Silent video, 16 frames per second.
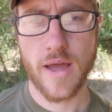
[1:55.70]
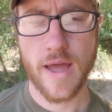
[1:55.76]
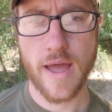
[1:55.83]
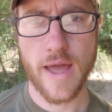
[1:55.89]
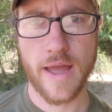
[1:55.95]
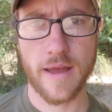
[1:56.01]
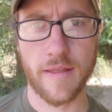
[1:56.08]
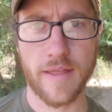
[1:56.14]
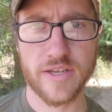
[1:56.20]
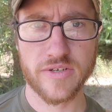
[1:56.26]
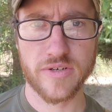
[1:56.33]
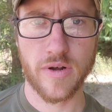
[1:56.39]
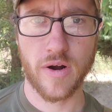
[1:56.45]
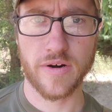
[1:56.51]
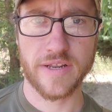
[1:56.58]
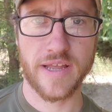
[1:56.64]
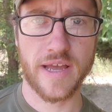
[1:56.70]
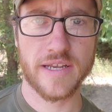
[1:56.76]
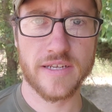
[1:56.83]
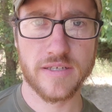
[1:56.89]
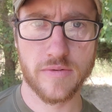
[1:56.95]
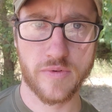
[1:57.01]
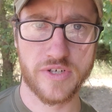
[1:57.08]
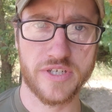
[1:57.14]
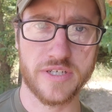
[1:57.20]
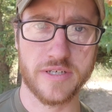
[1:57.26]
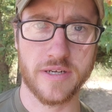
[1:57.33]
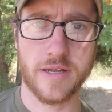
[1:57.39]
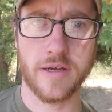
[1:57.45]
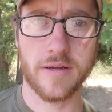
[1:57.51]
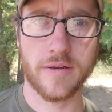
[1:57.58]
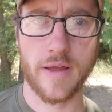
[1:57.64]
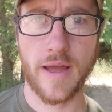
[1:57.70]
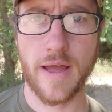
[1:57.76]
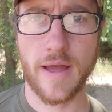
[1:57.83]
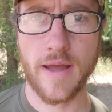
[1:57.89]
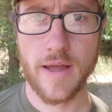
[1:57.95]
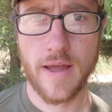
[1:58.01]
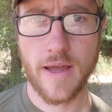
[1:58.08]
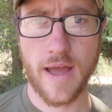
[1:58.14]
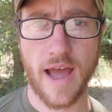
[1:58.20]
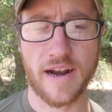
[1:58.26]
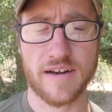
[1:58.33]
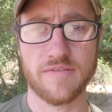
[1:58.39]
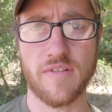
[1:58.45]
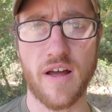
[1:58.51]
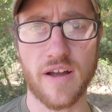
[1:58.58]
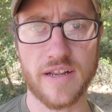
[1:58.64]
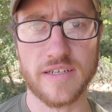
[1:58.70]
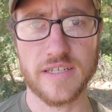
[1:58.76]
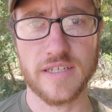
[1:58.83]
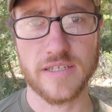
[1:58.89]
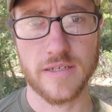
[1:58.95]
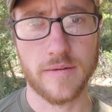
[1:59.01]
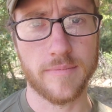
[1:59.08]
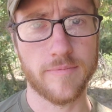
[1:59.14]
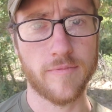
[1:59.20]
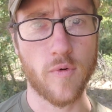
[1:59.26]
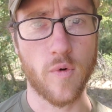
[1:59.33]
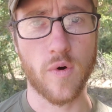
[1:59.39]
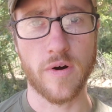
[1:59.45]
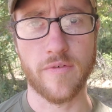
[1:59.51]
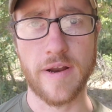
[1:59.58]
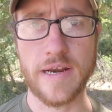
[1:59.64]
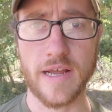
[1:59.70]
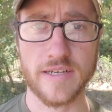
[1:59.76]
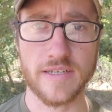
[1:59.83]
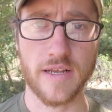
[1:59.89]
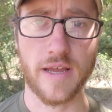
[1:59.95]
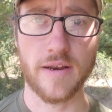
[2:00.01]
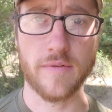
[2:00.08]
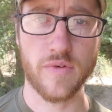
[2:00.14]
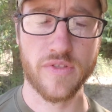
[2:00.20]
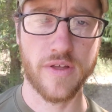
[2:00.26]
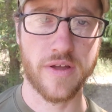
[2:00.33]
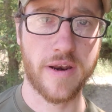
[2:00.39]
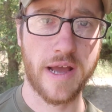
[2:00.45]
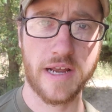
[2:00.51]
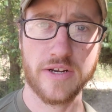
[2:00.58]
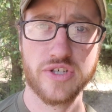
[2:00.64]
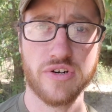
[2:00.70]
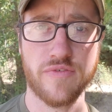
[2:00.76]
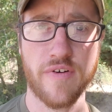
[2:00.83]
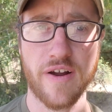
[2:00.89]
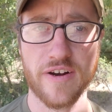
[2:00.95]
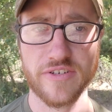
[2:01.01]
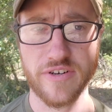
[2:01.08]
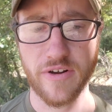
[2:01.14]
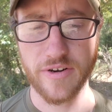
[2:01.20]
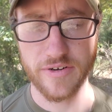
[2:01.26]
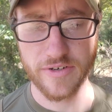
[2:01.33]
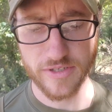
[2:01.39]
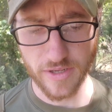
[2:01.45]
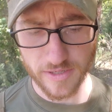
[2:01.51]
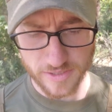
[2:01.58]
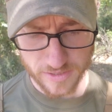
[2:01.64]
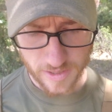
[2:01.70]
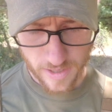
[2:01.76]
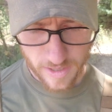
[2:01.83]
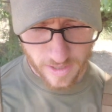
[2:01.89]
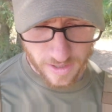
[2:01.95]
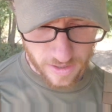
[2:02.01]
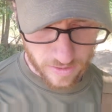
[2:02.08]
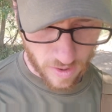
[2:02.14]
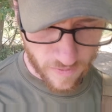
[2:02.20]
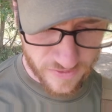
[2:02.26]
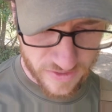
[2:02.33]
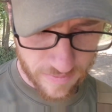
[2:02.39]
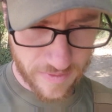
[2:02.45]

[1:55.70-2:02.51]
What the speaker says: ALS RDS, which is a active locking system for a red dot sight with a Surefire X300. So let's go over some of